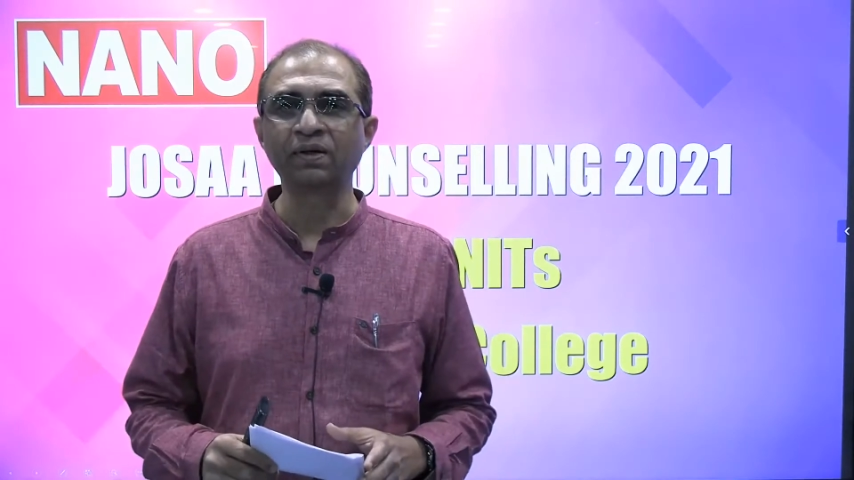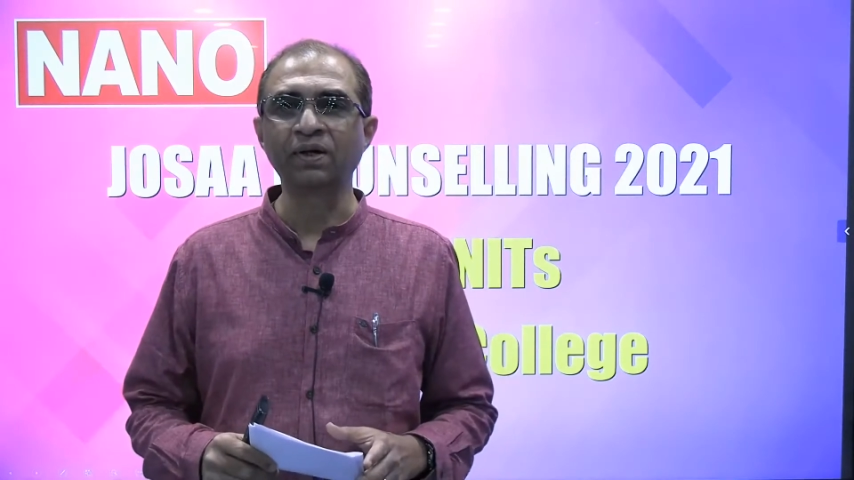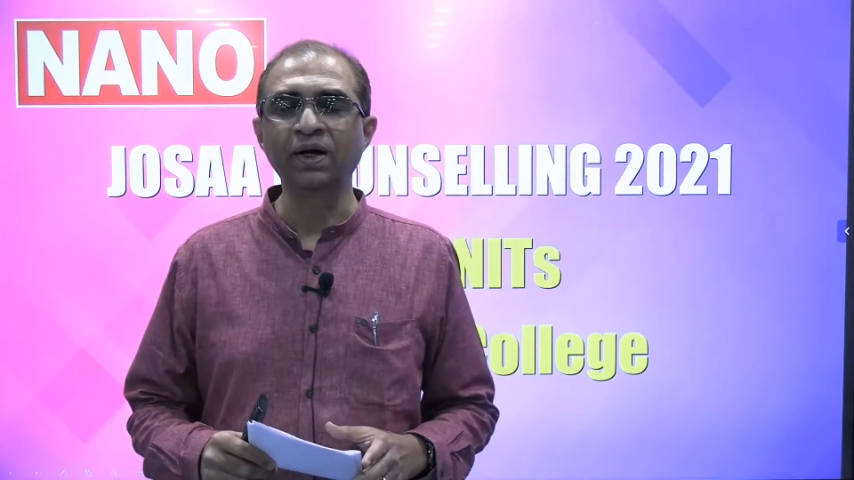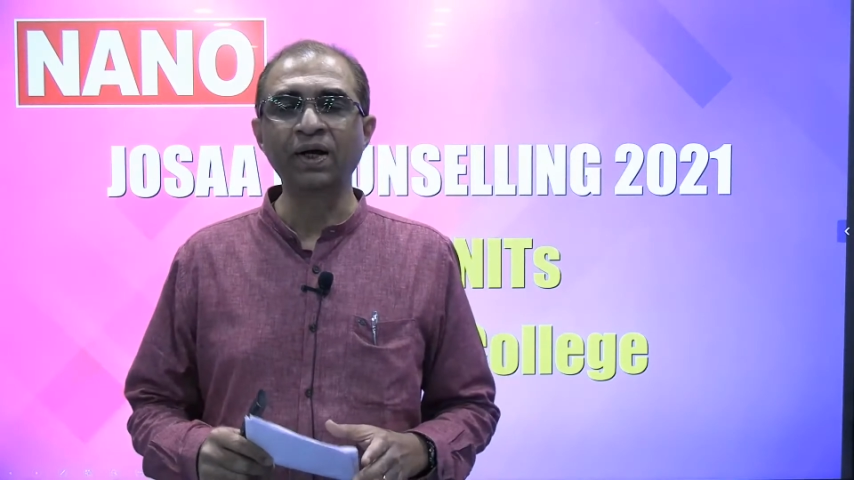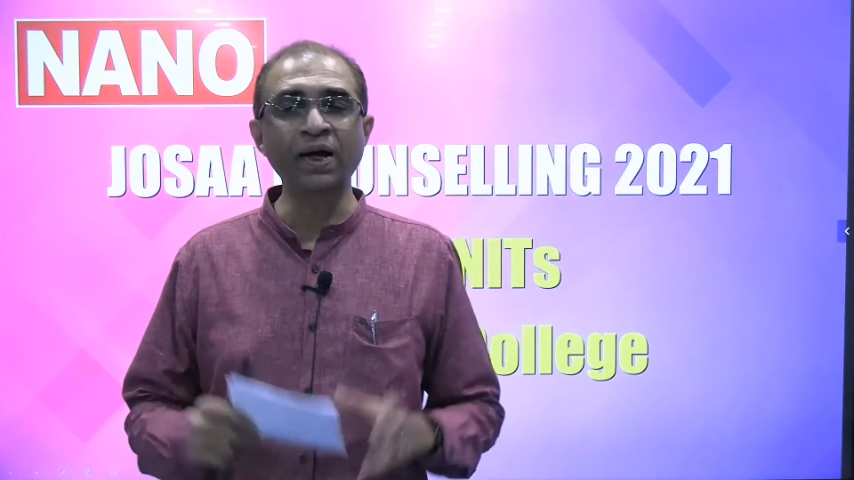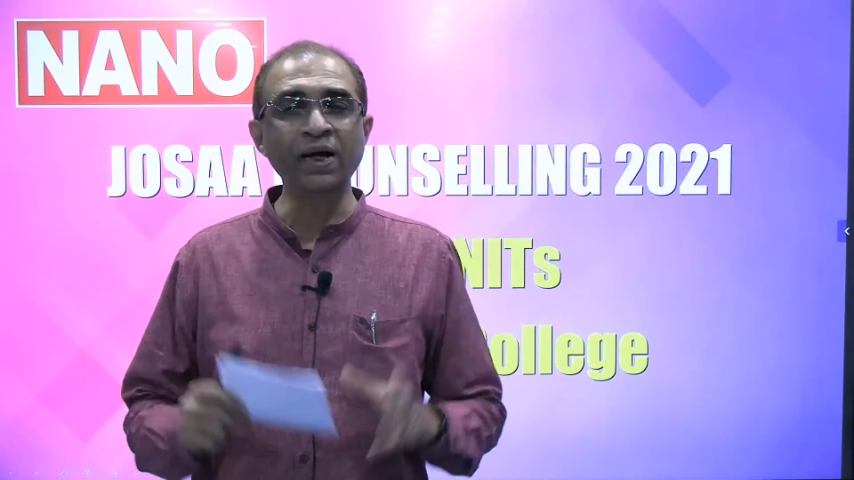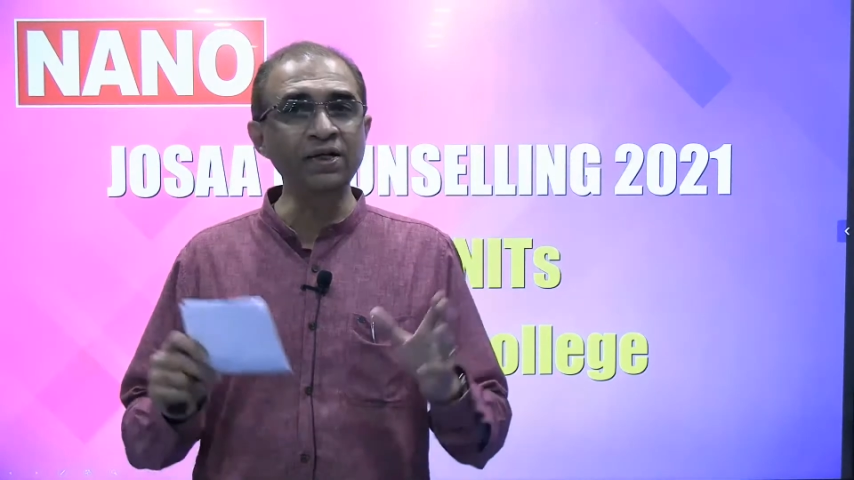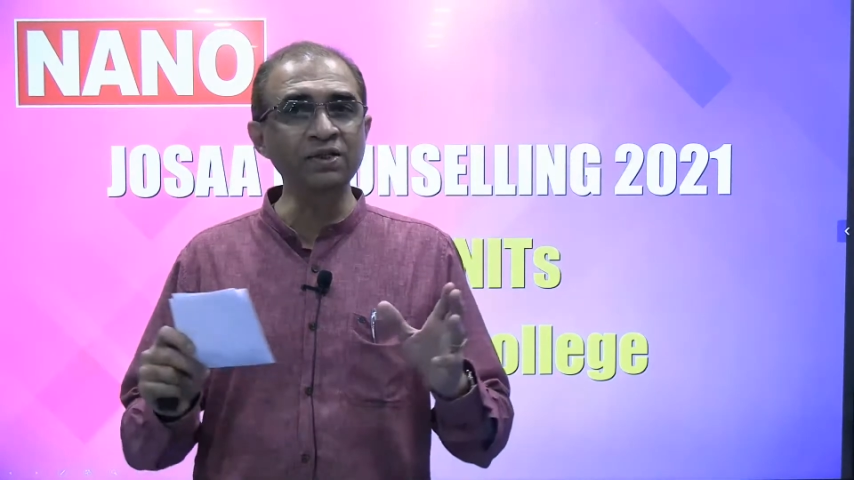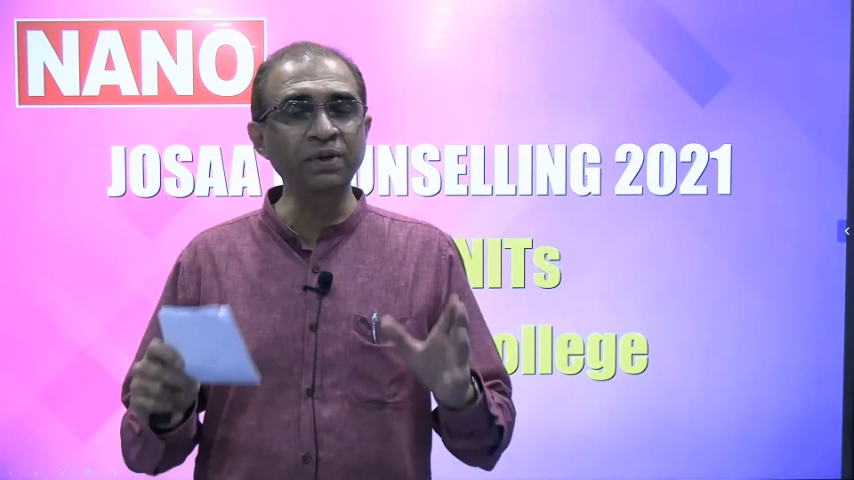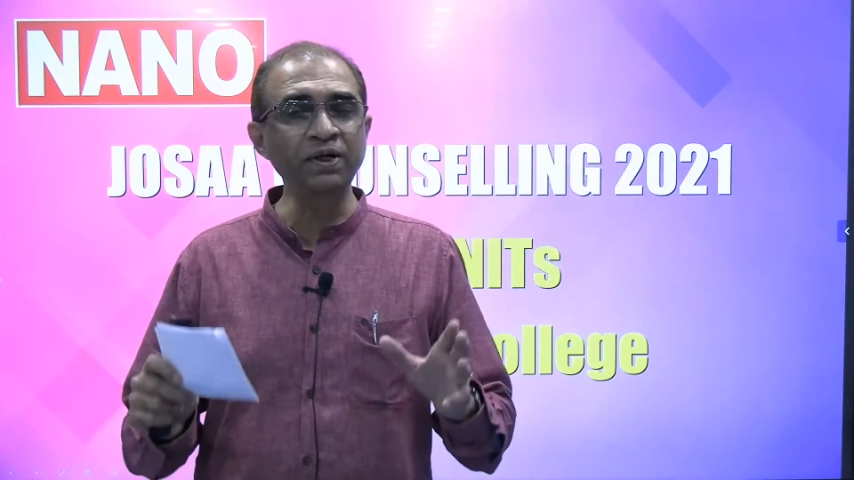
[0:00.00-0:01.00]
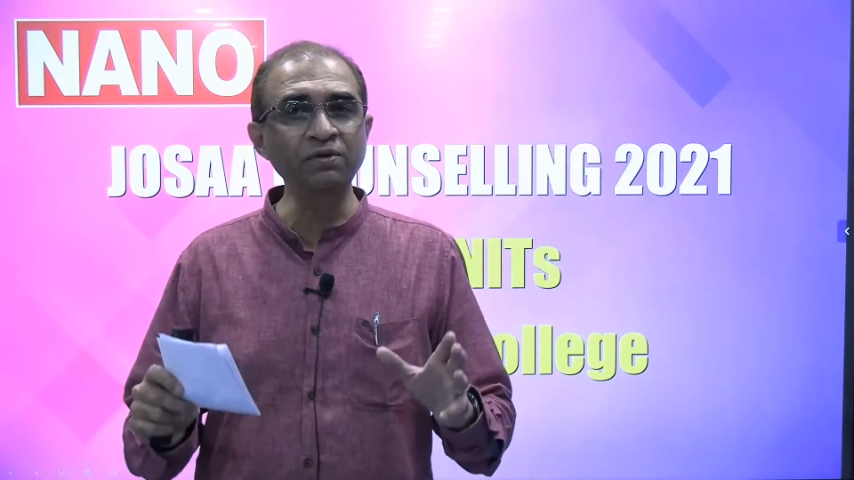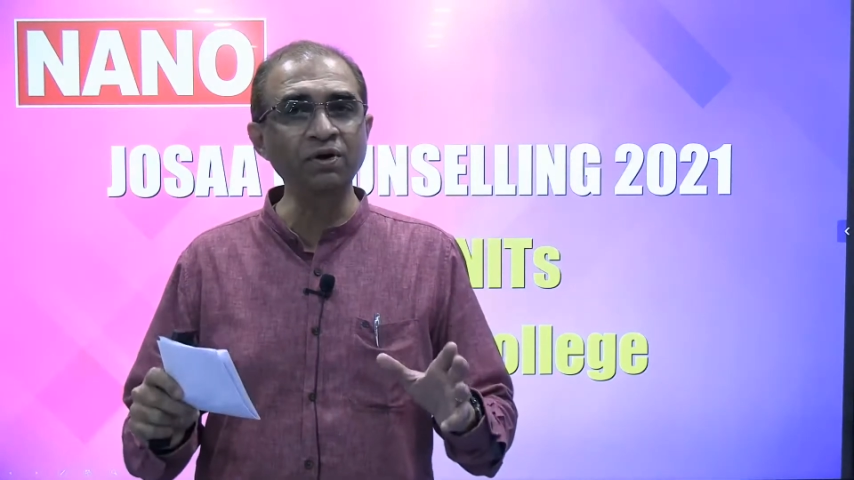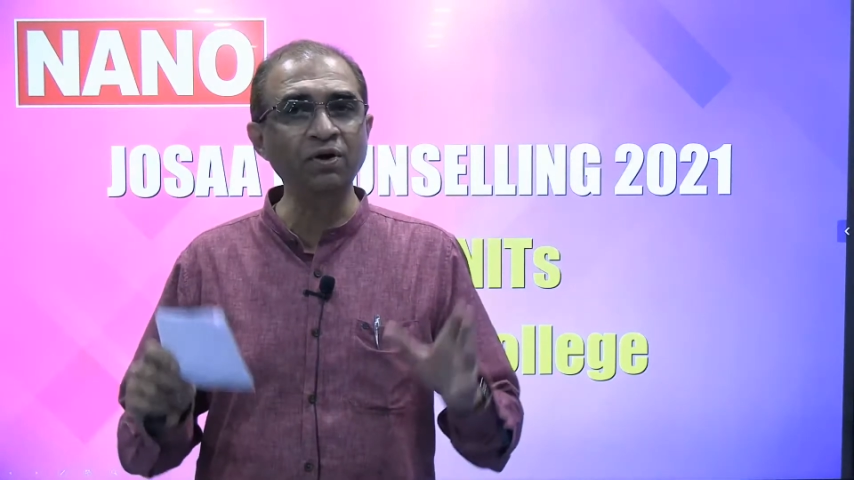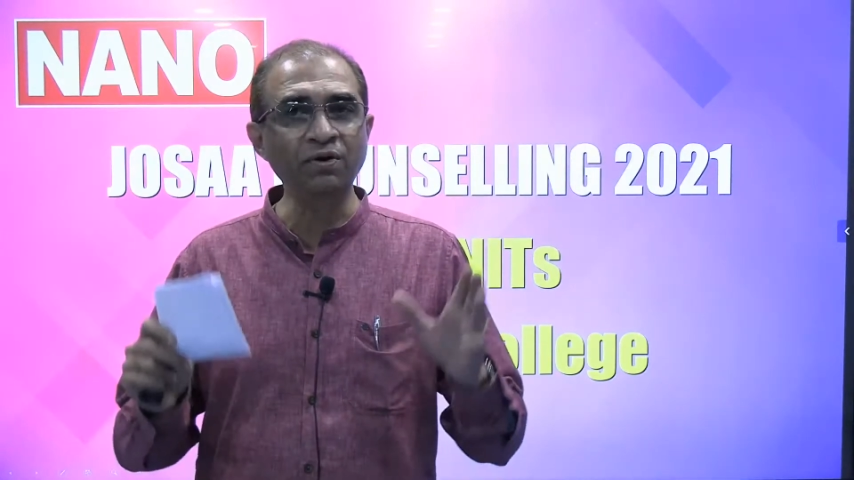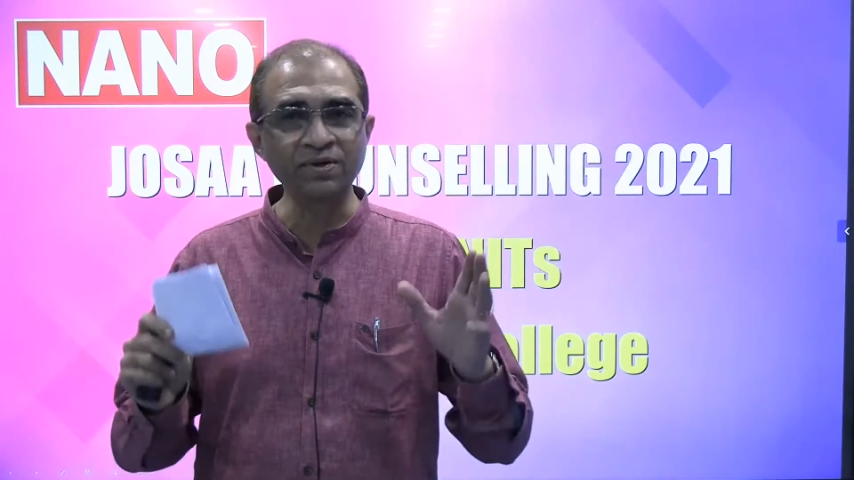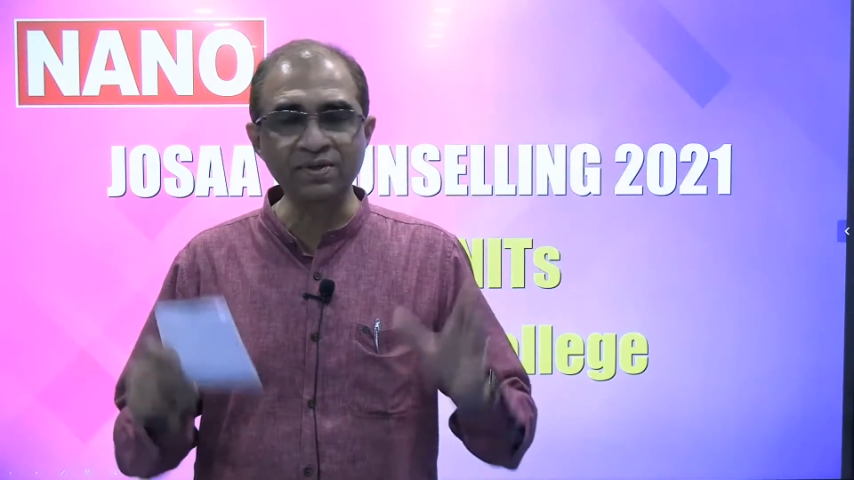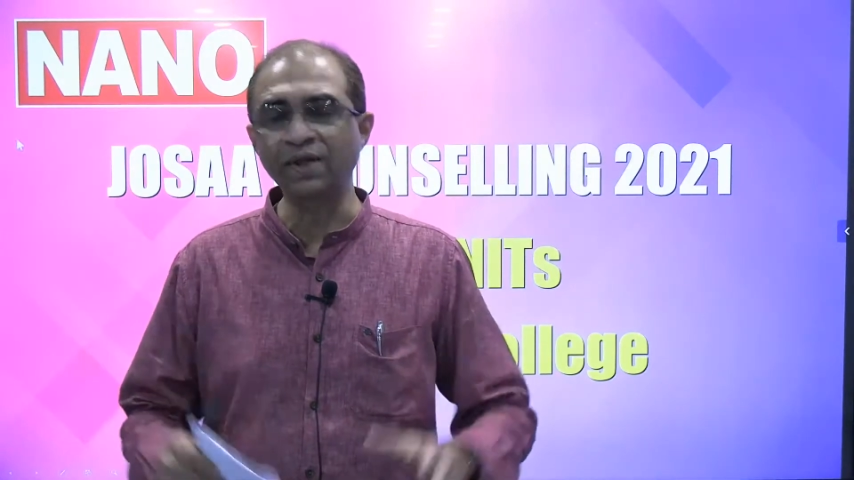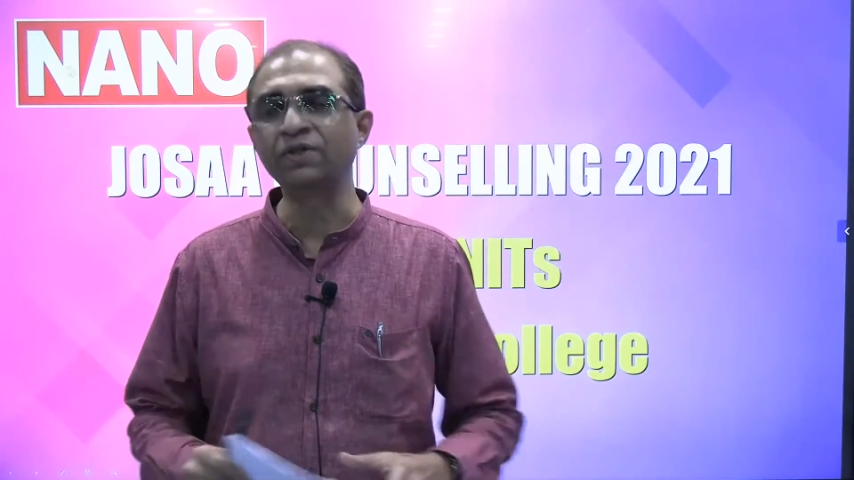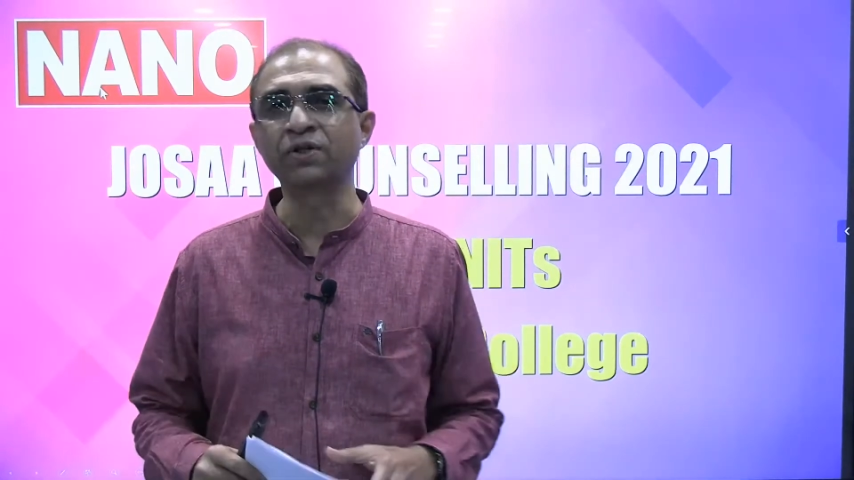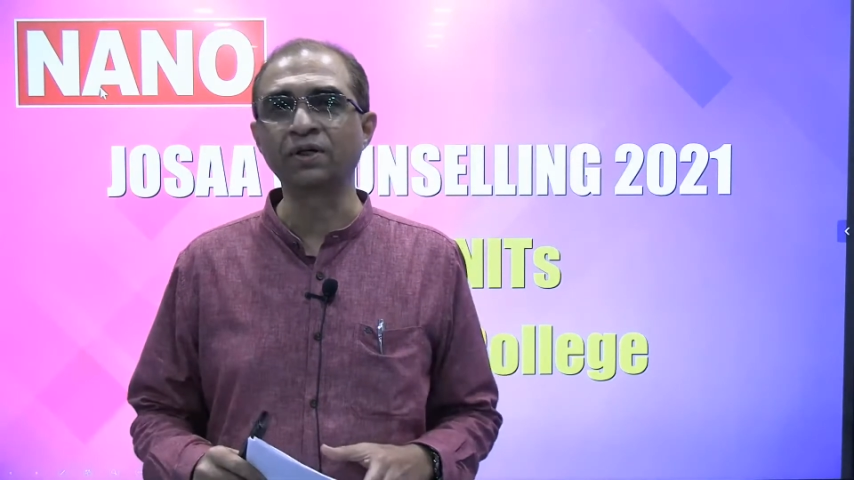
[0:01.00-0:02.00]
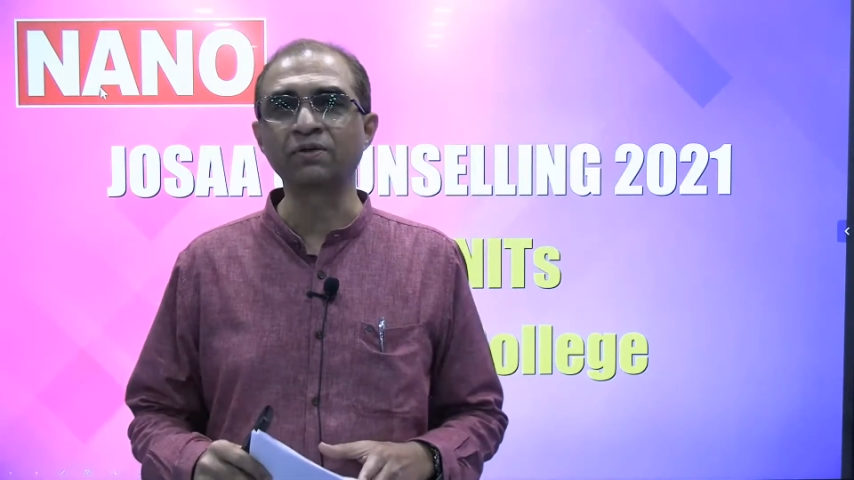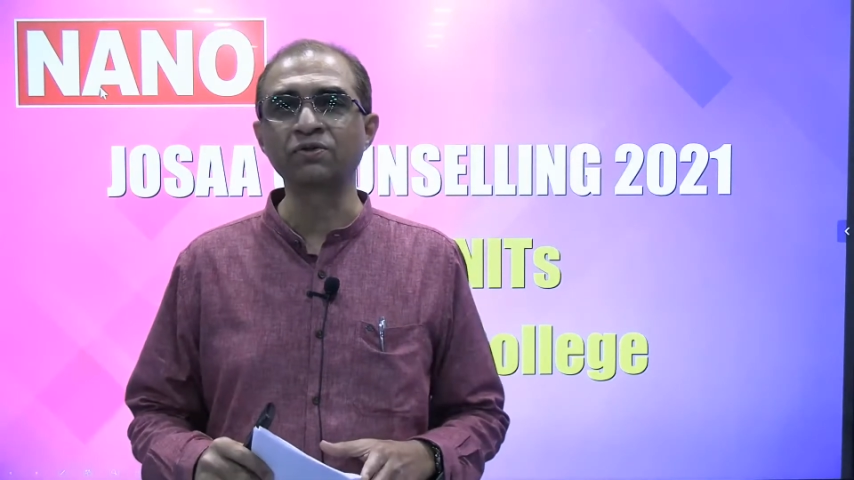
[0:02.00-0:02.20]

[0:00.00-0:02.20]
And IITs, mind you, are all residential.